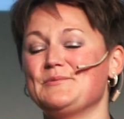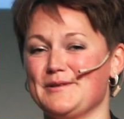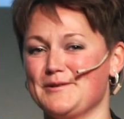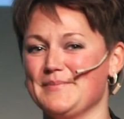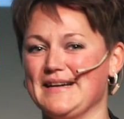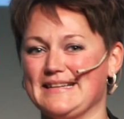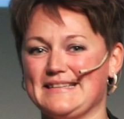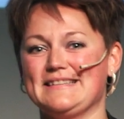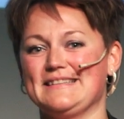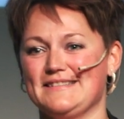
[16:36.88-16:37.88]
we are
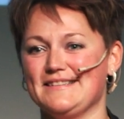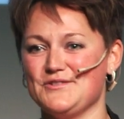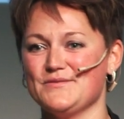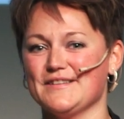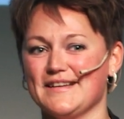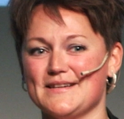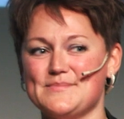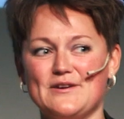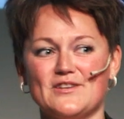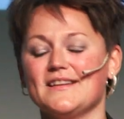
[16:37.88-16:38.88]
back. Did you forget
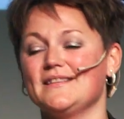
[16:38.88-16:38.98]
about it?